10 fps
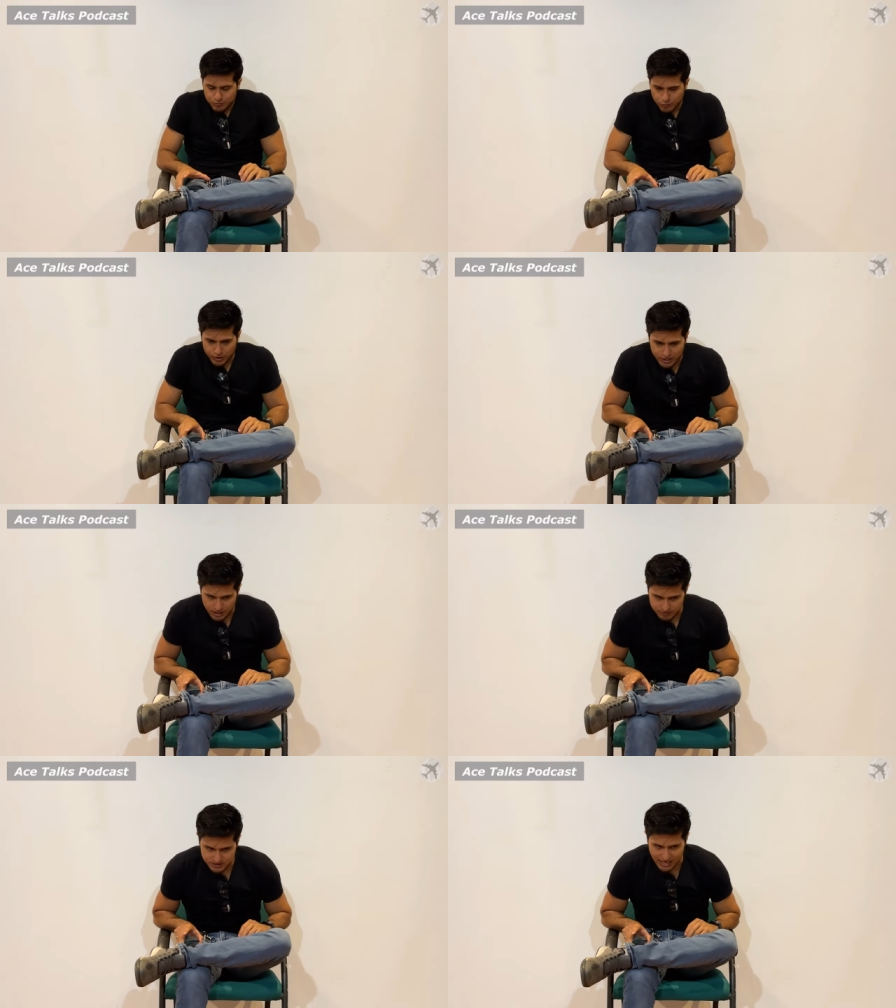when it
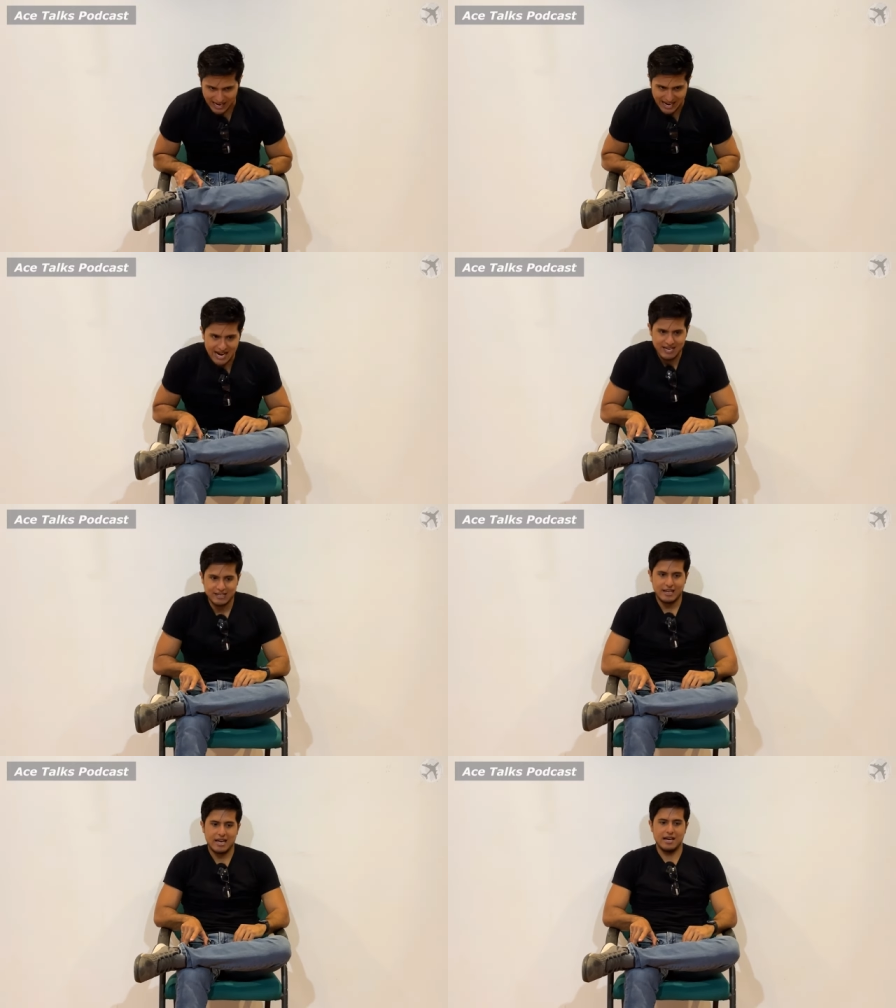comes to A
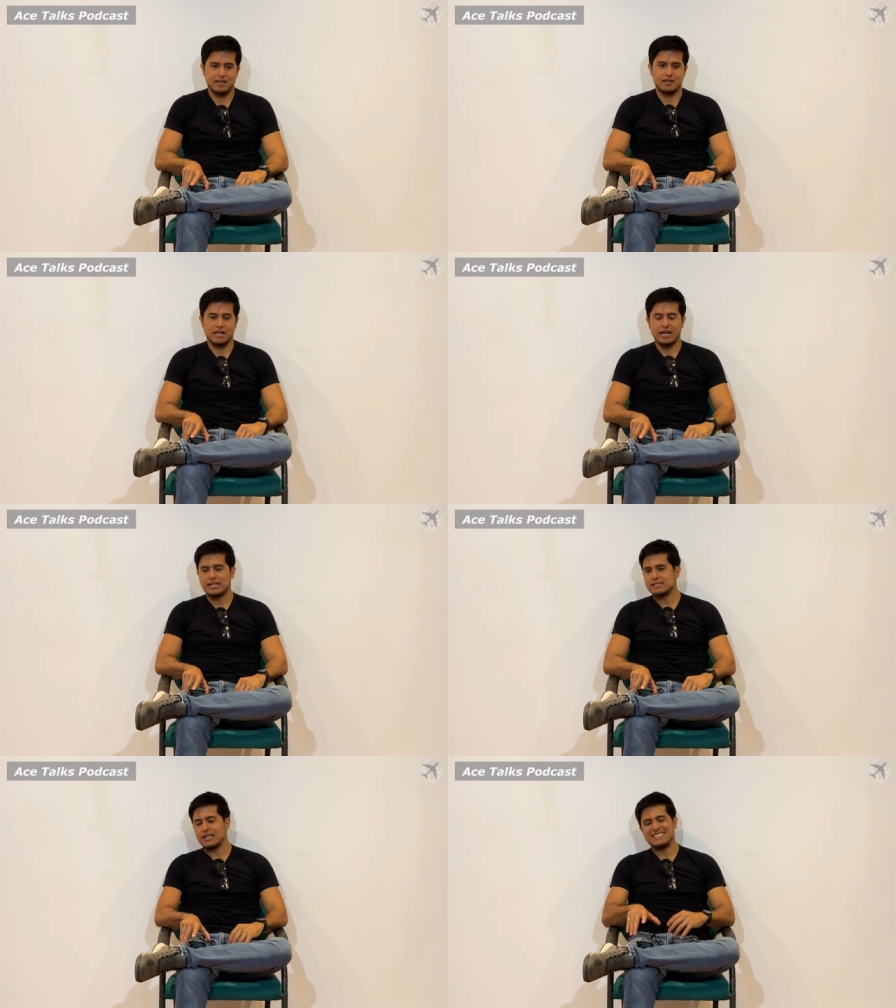I, and like I
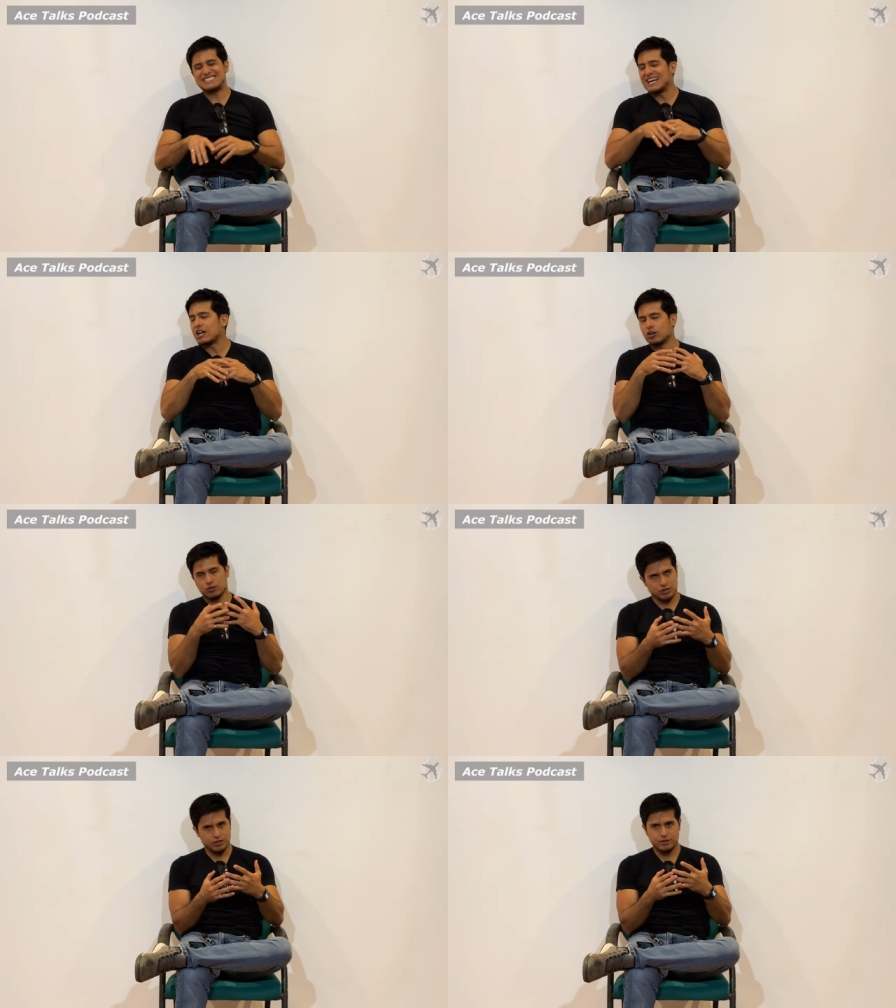said, it's not all
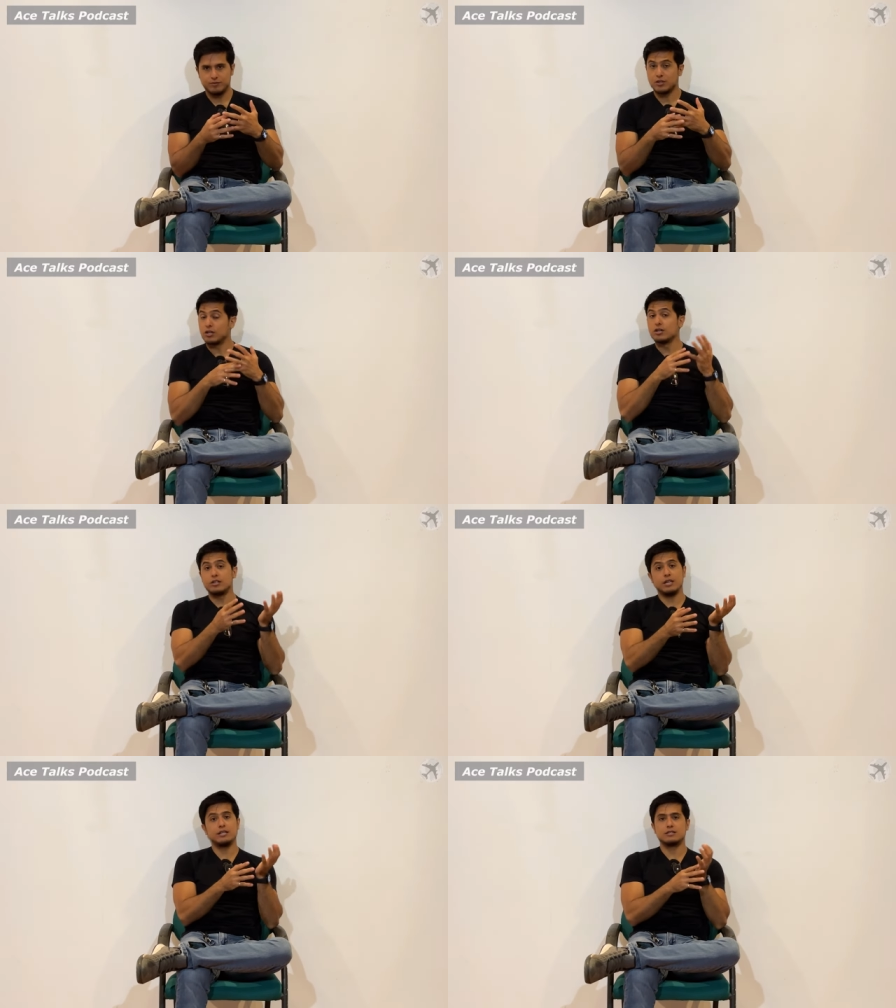good. The good
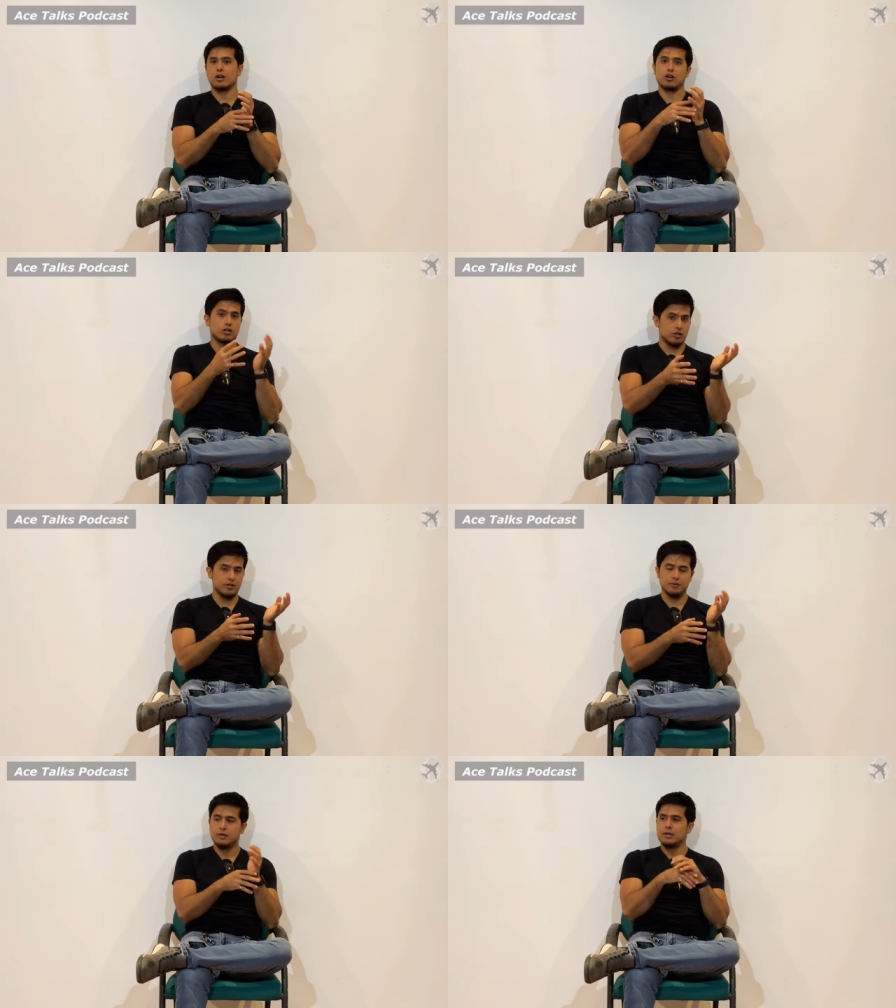things are good